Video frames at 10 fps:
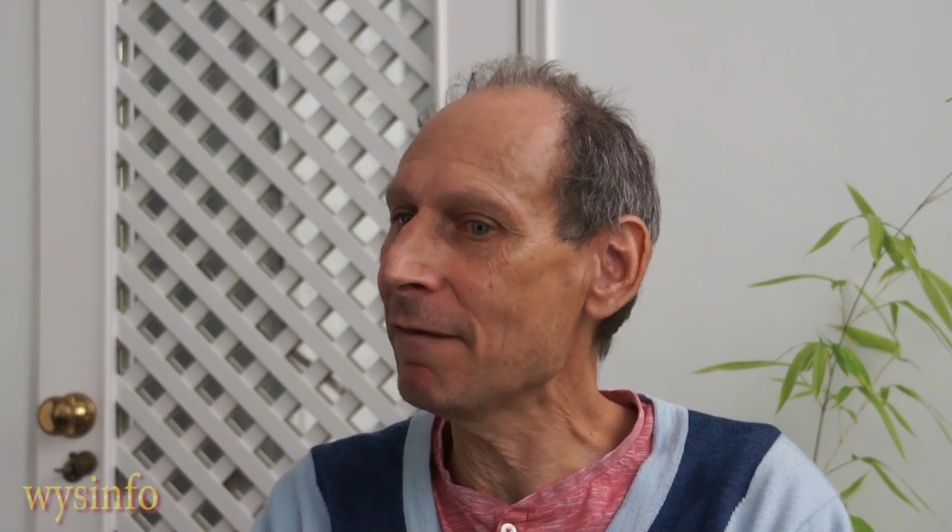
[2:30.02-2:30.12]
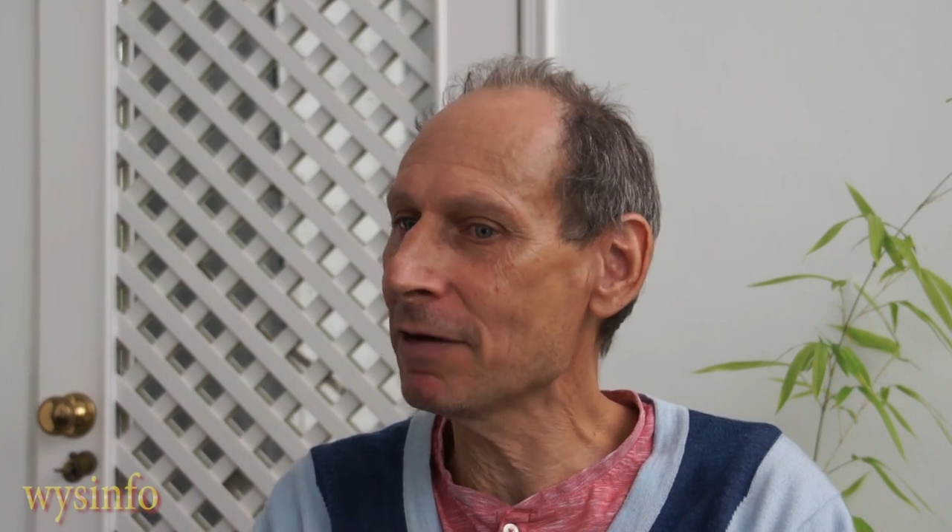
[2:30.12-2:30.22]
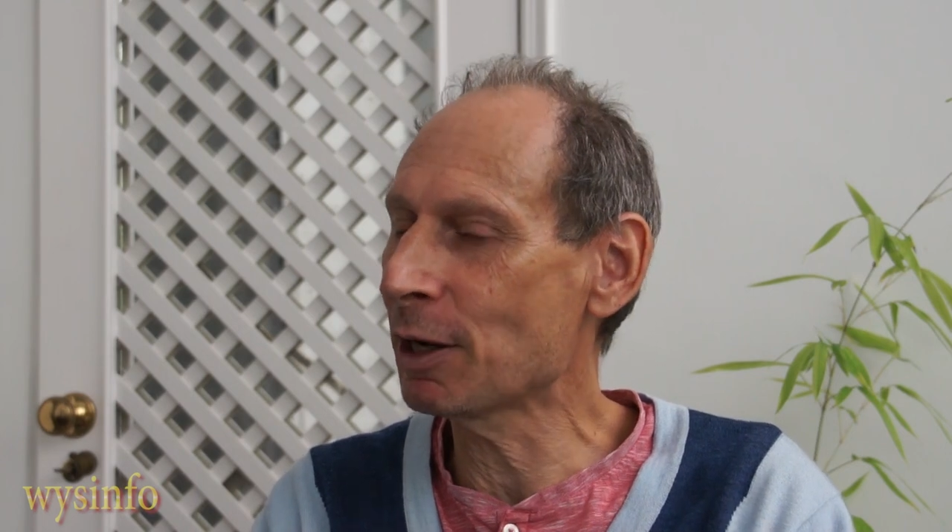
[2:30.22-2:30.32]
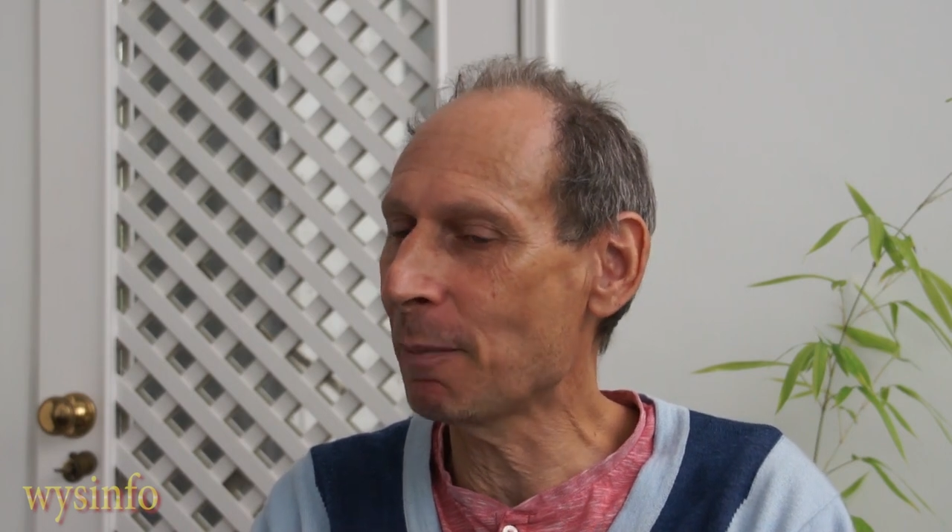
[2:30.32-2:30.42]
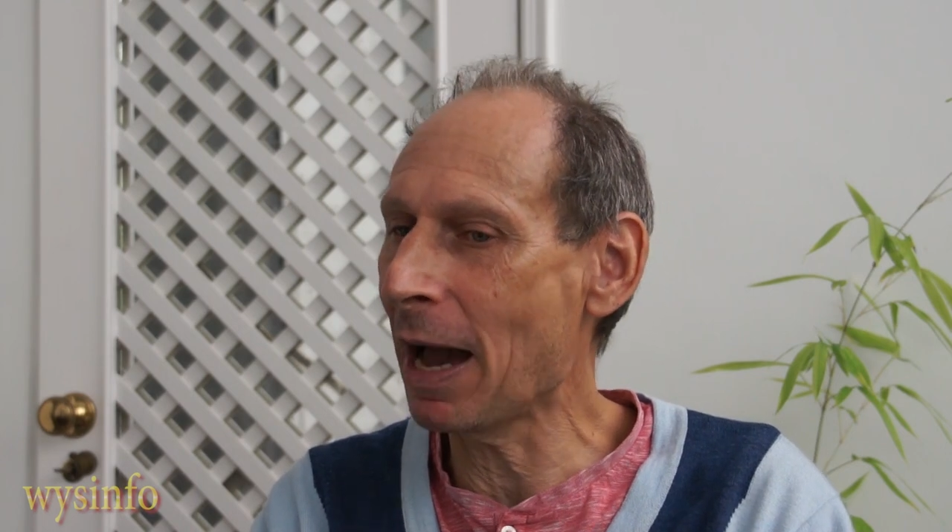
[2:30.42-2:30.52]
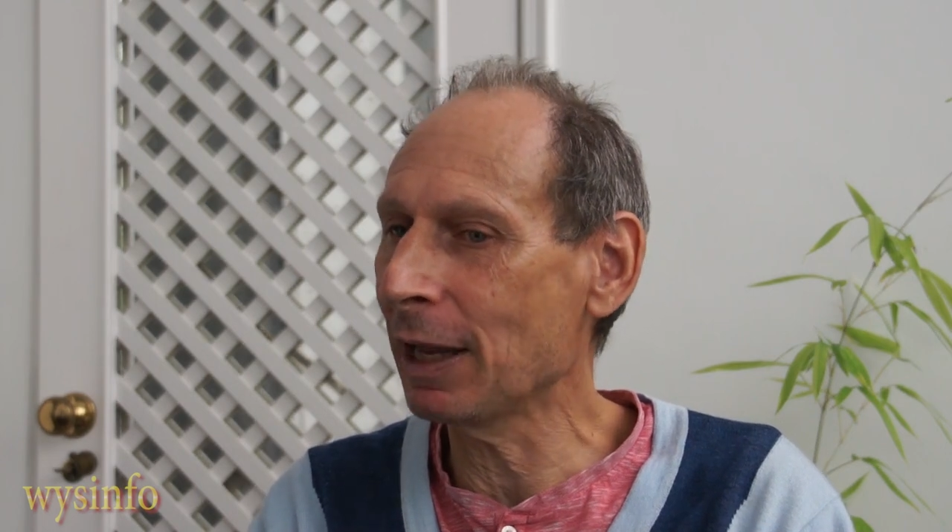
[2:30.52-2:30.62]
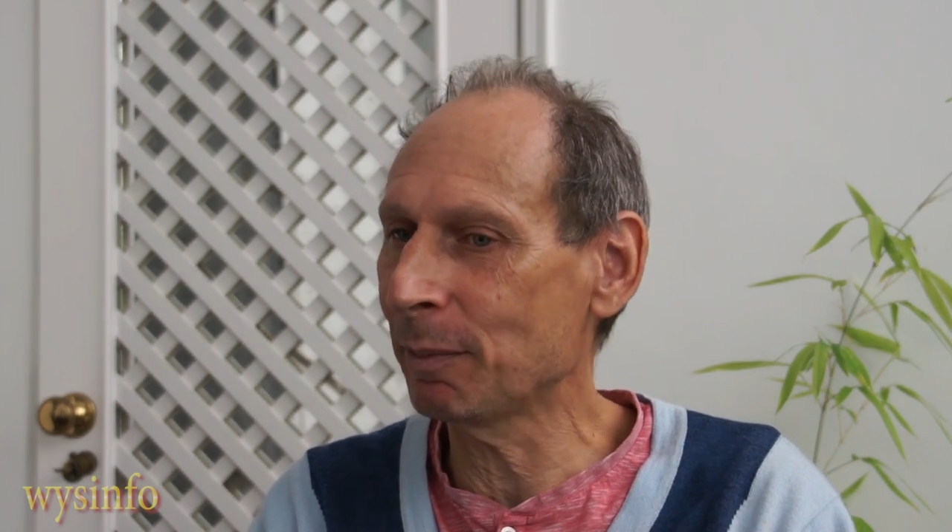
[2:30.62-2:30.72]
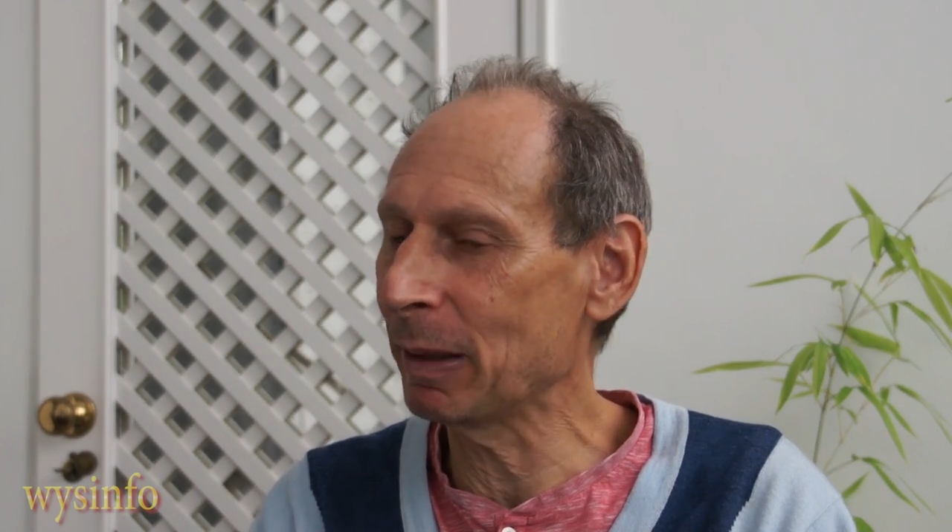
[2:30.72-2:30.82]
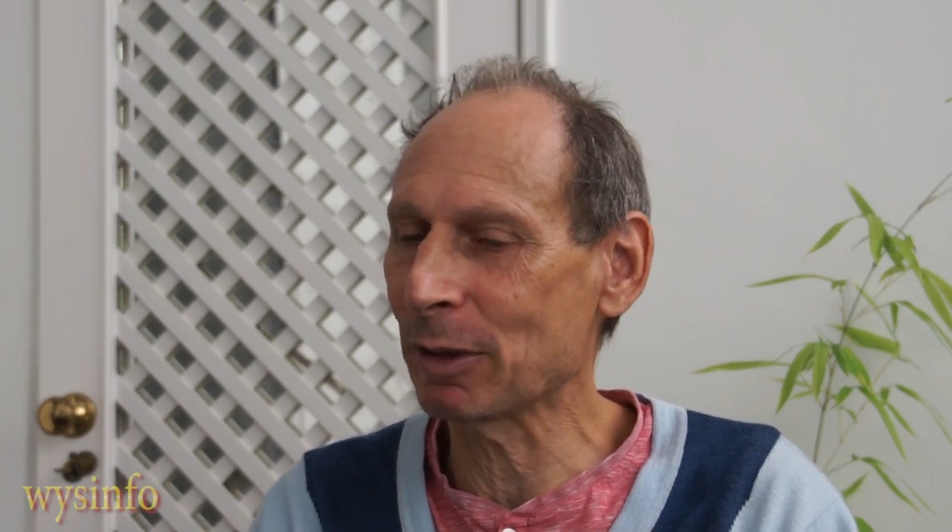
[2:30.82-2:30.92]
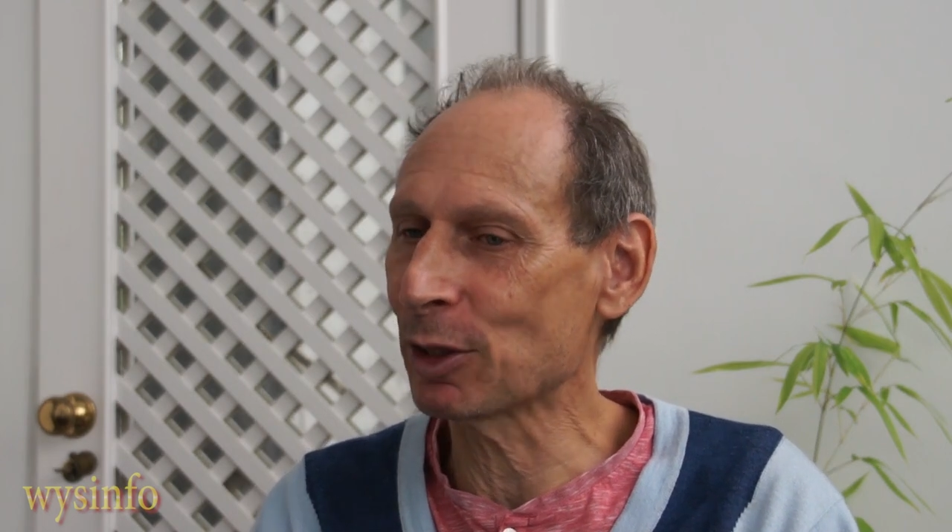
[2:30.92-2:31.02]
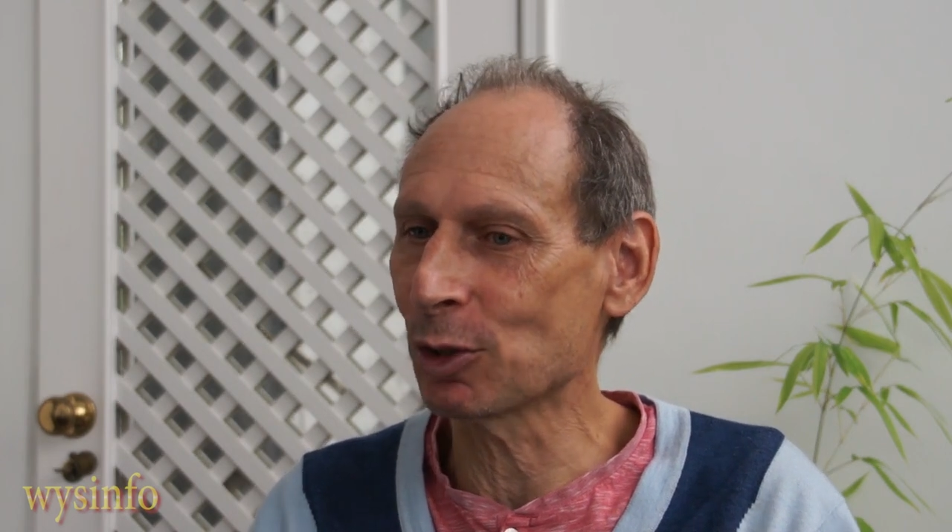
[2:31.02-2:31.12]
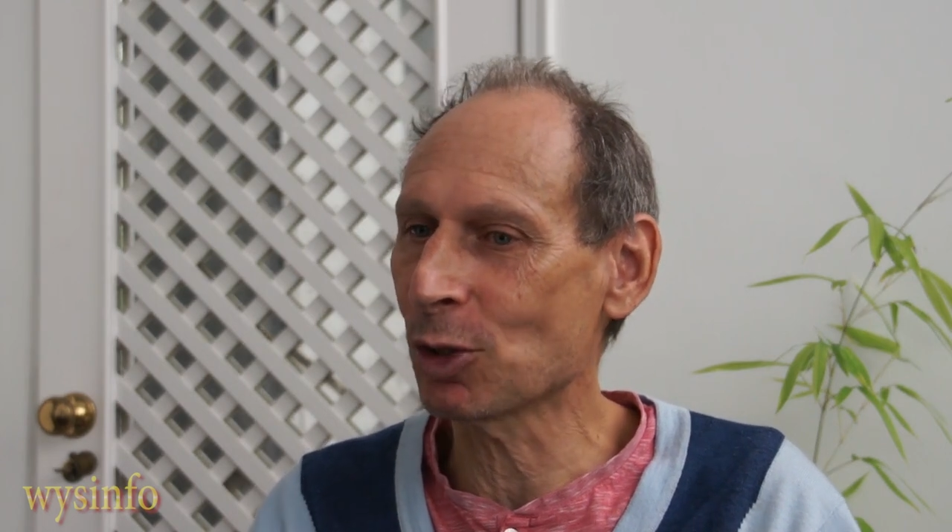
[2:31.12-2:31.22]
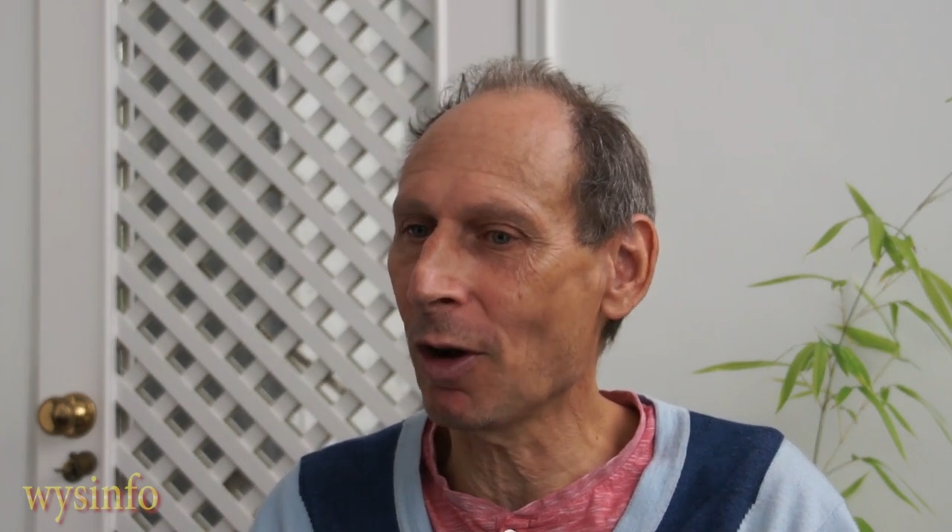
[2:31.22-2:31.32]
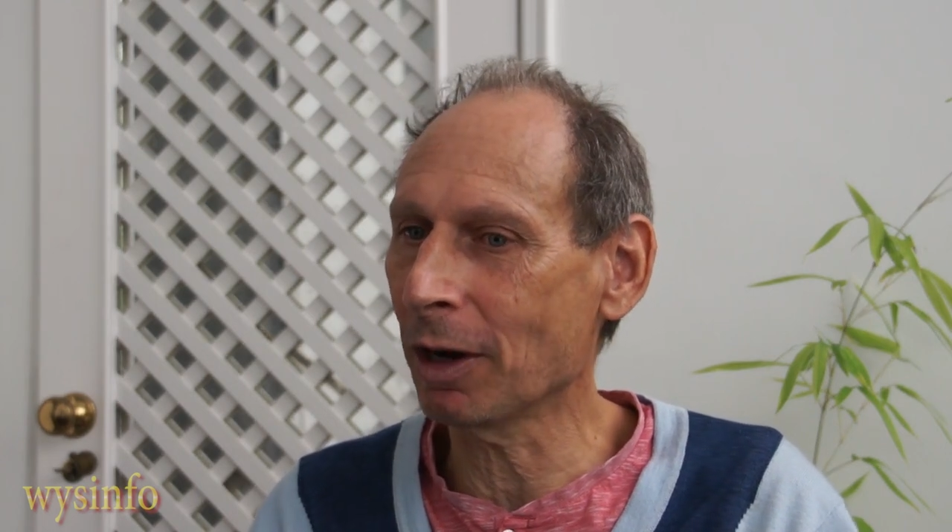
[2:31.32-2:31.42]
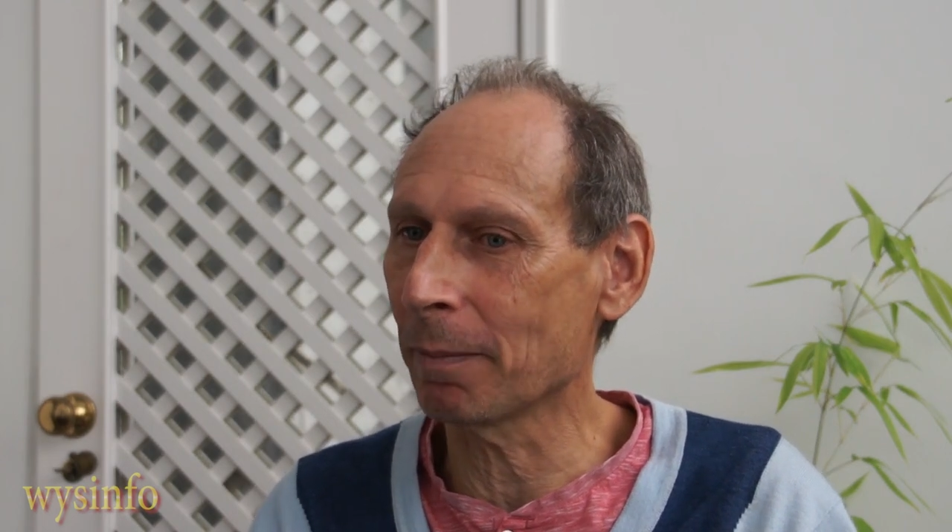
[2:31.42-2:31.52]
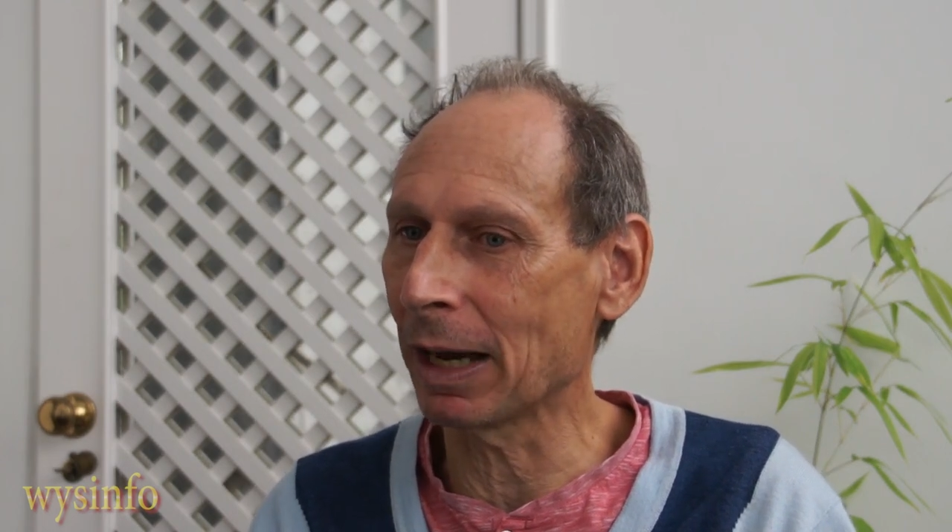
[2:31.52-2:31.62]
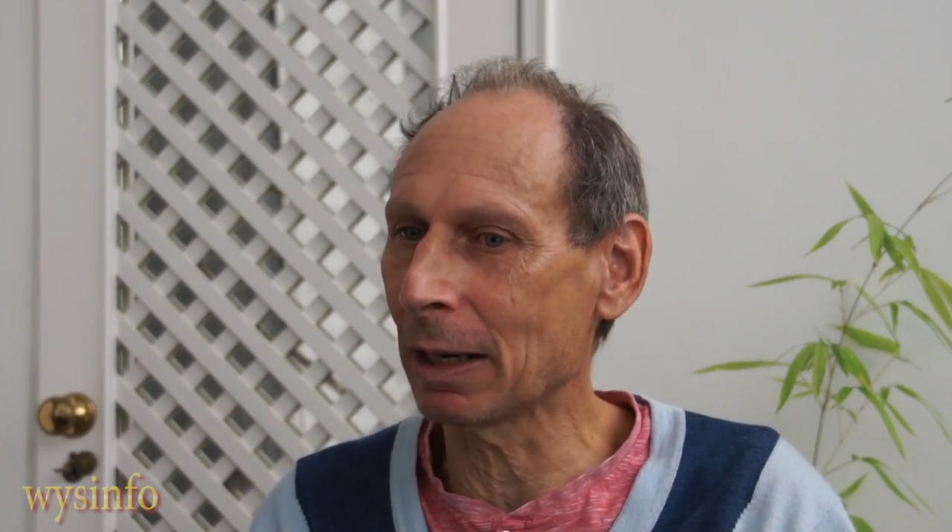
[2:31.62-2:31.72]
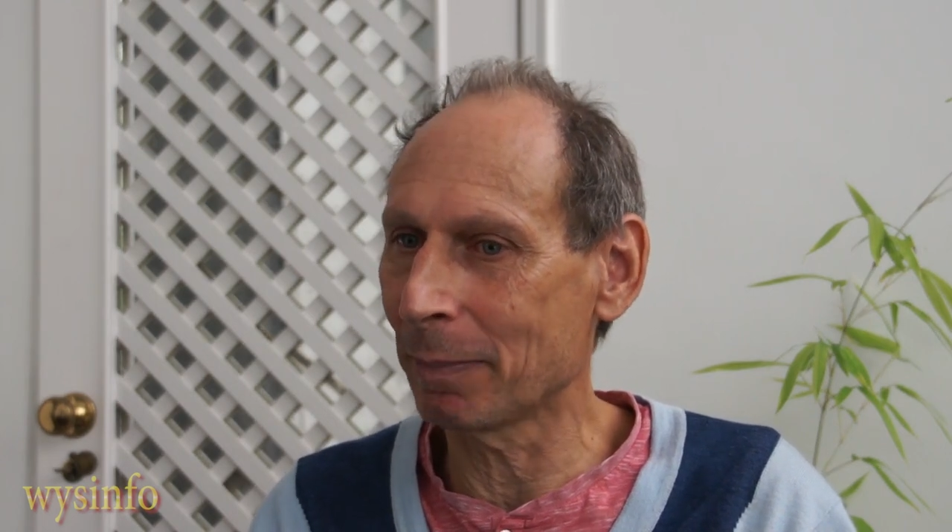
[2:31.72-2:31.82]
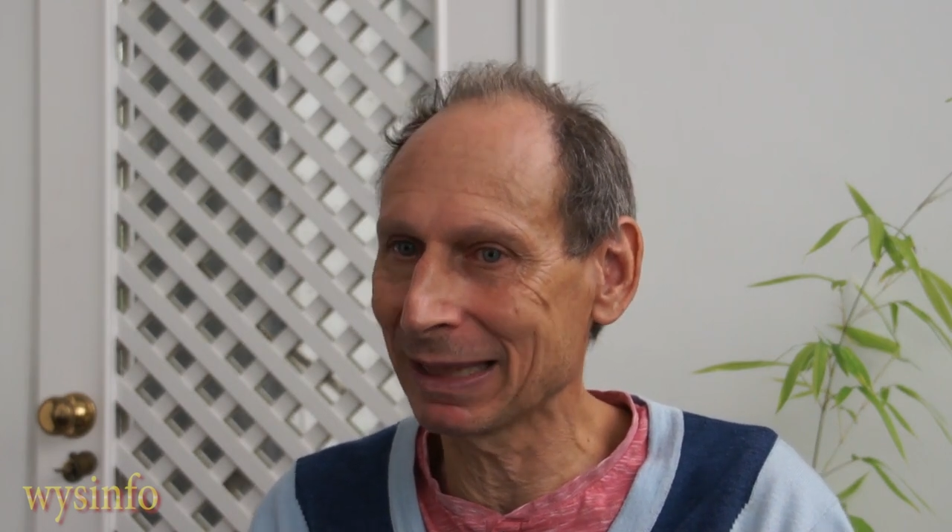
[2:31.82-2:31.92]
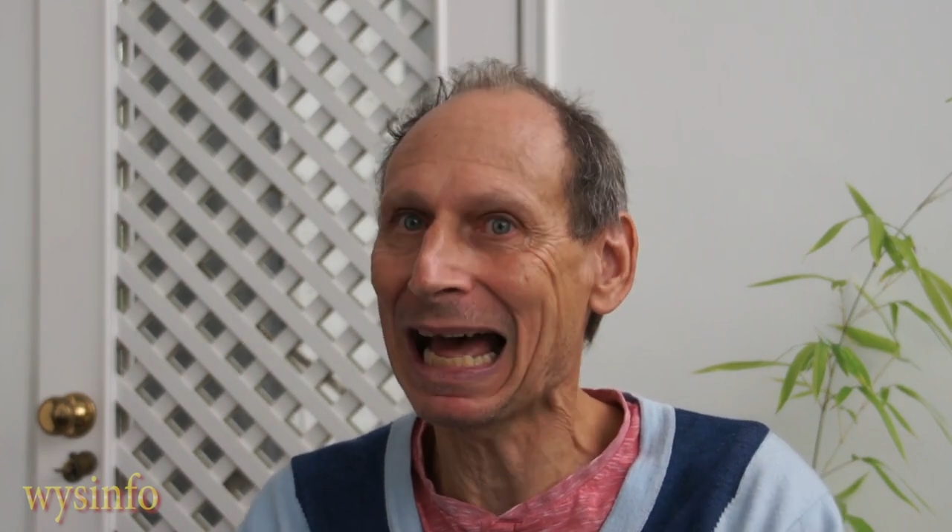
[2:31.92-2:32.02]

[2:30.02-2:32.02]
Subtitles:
even Kabbalah people don't talk about it,